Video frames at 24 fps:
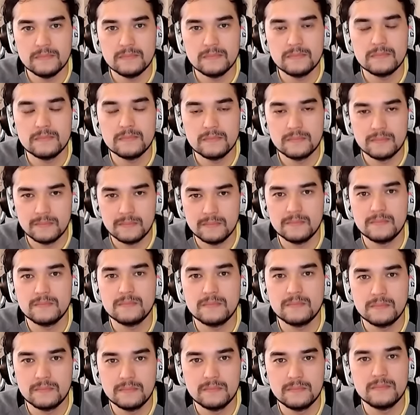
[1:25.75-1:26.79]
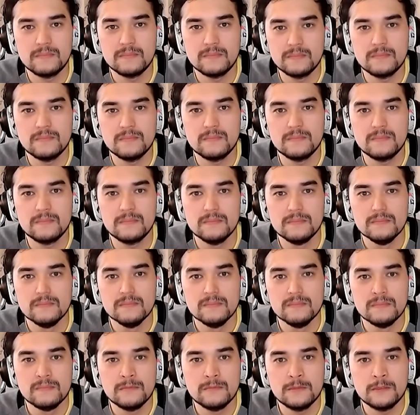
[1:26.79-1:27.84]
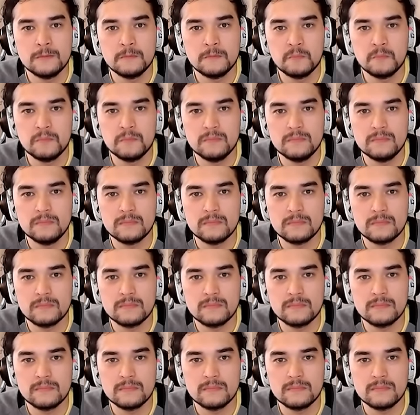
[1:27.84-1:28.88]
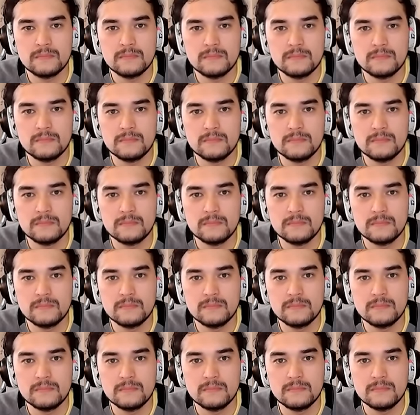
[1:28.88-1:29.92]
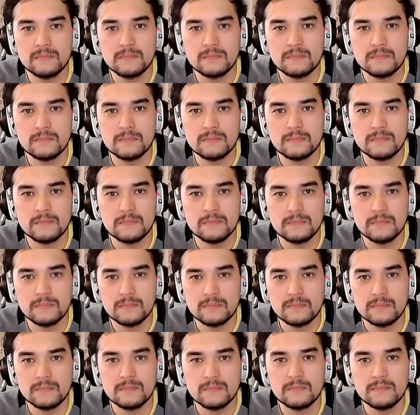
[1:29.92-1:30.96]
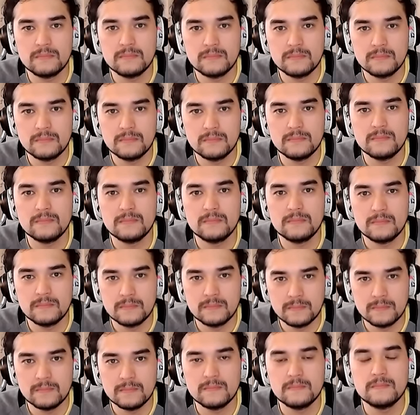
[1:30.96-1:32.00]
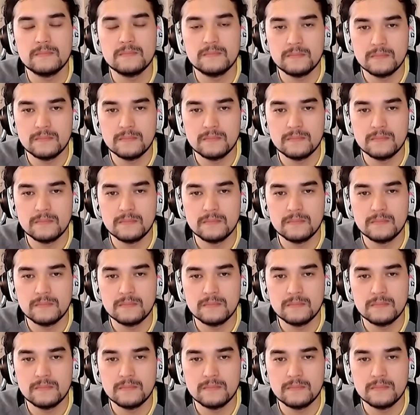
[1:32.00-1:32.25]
(not speaking)